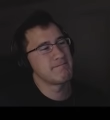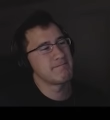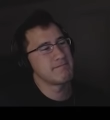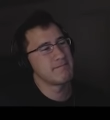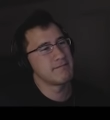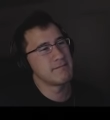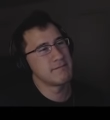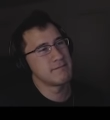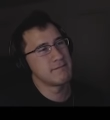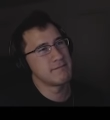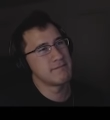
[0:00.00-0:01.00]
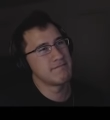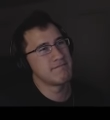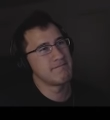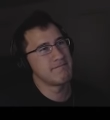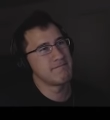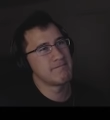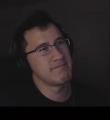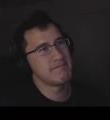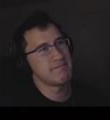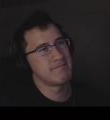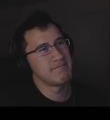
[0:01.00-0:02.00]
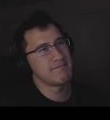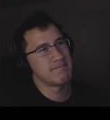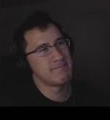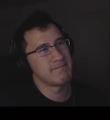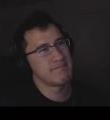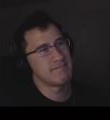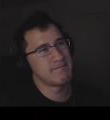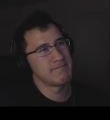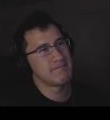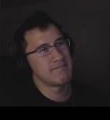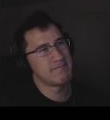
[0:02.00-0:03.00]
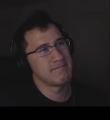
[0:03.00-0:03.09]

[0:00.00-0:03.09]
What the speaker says: (silence)